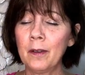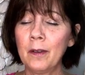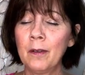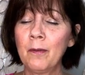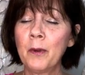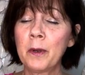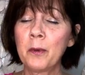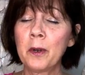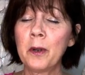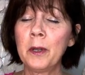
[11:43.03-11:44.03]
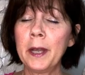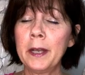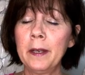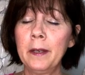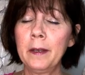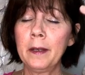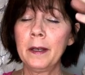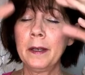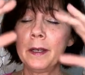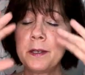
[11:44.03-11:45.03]
of where we're all headed,
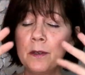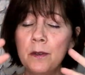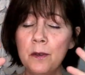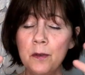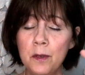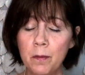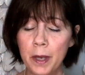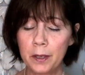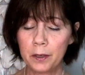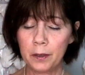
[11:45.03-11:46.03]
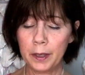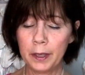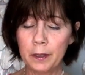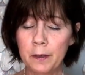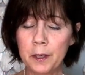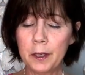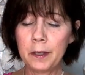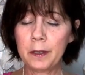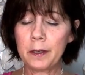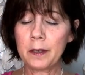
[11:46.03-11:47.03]
these new dimensional energies,
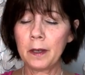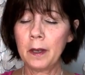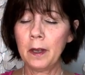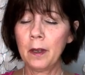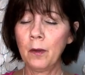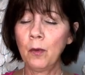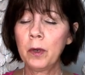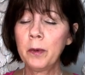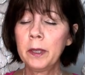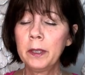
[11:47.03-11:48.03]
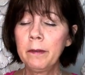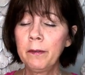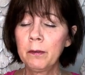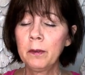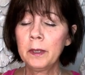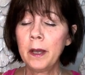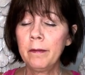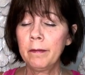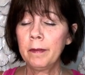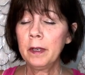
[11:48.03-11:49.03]
where we live through love
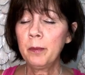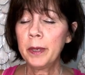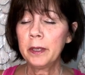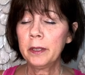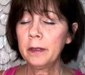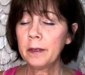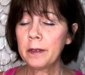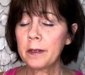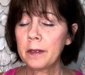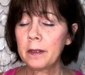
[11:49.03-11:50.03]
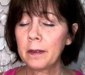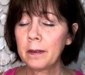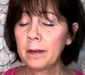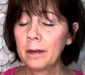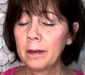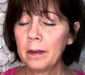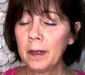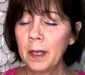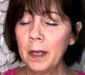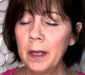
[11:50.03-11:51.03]
and abundance.
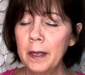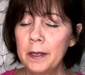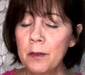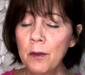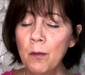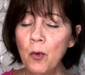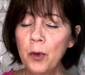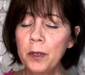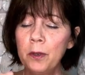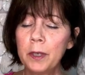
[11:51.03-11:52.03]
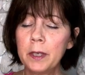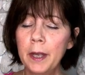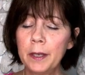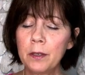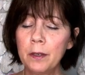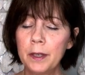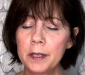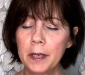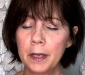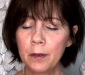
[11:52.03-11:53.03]
And so the more you connect to this
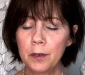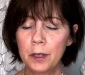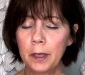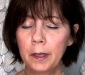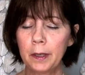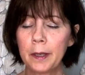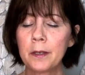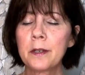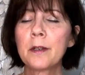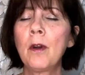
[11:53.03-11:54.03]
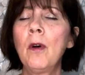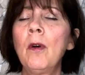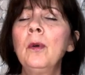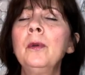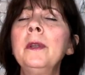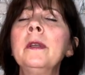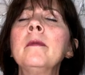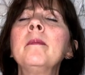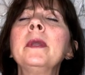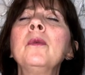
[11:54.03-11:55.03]
energy and just hold it
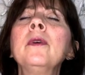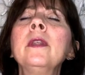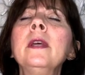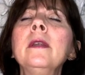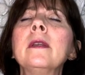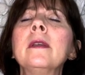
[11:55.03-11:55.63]
and be with it,